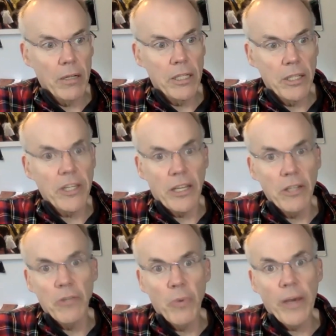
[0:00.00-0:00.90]
is a
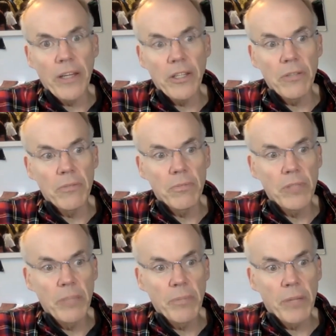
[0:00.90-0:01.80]
good way to
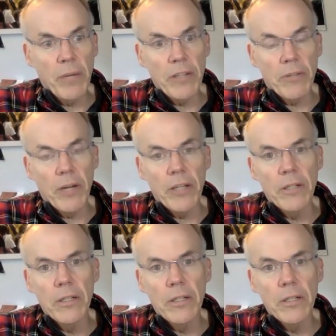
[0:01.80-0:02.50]
keep them on the run.